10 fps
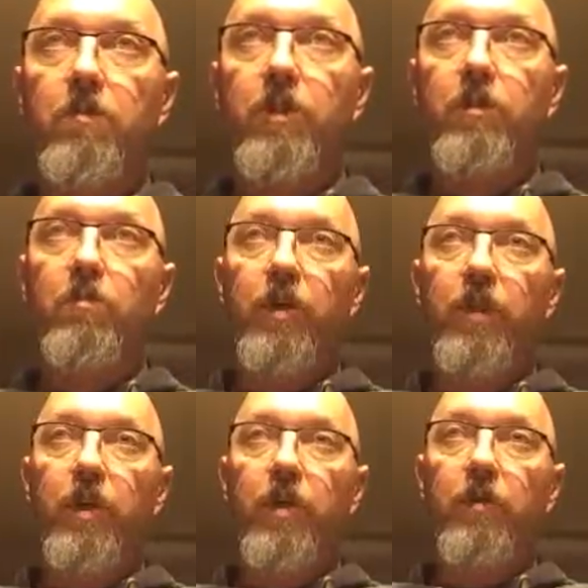She's
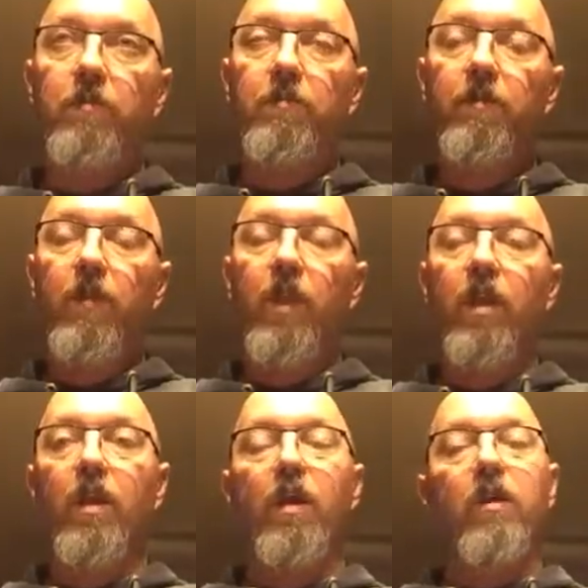breathing,
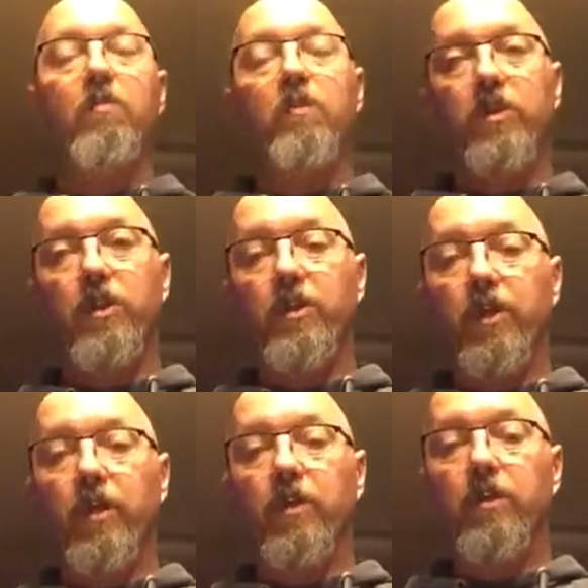but she's
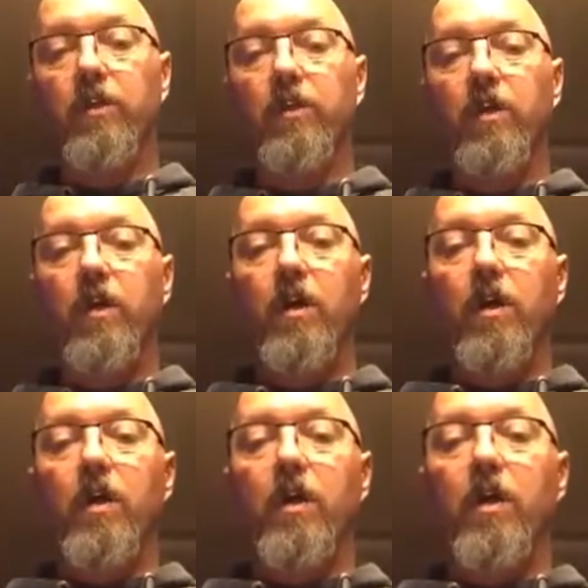unconscious.
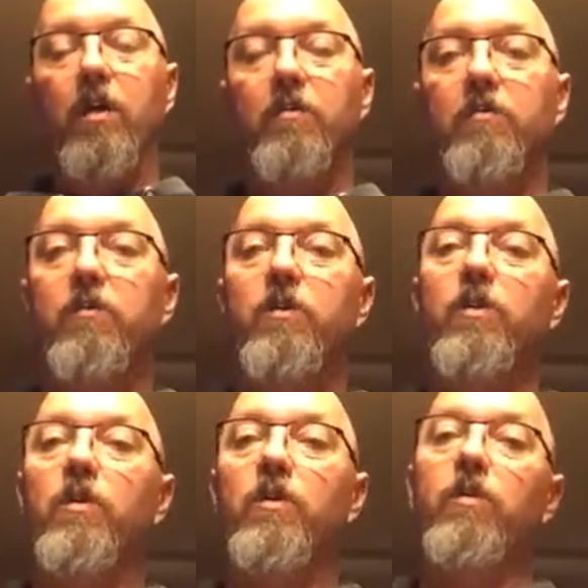
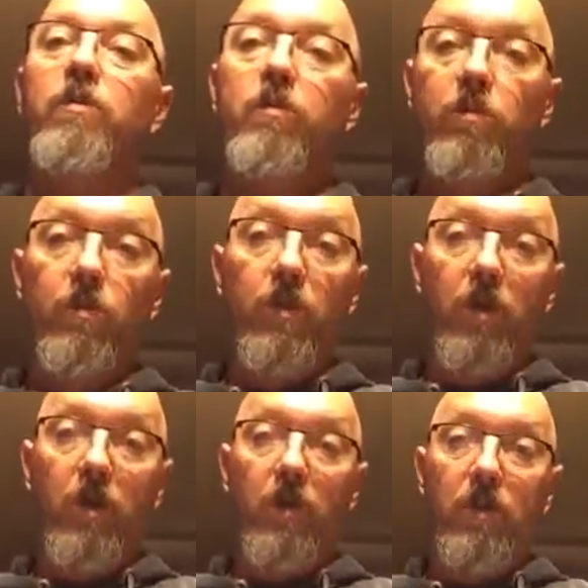So we're
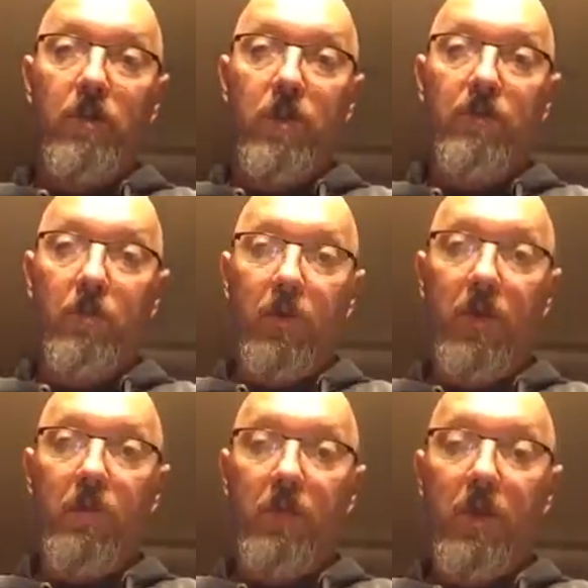going to go with the chief
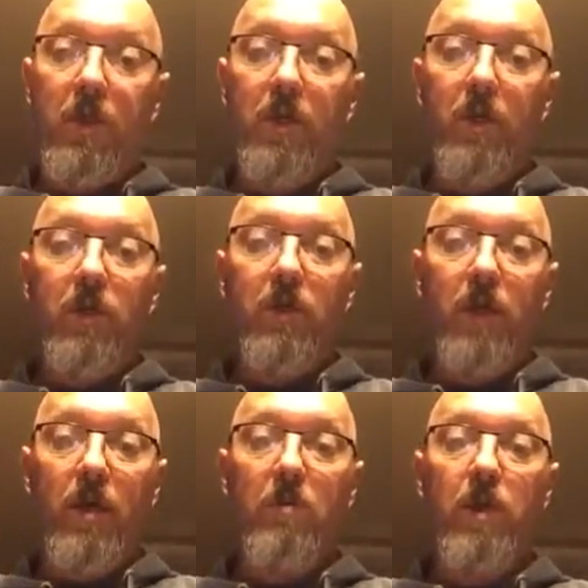complaint being
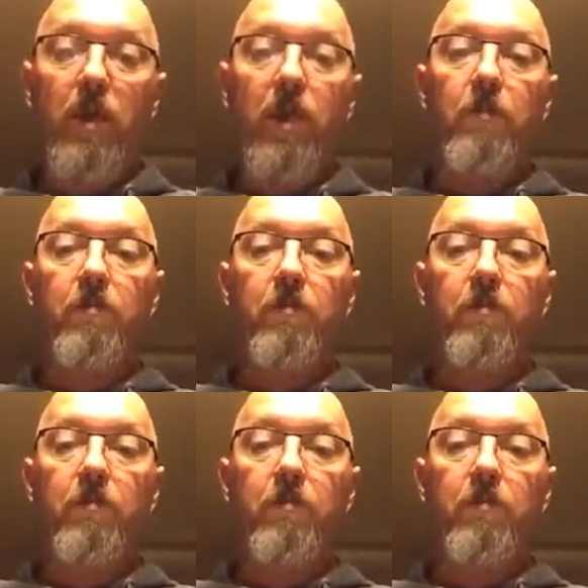diabetic.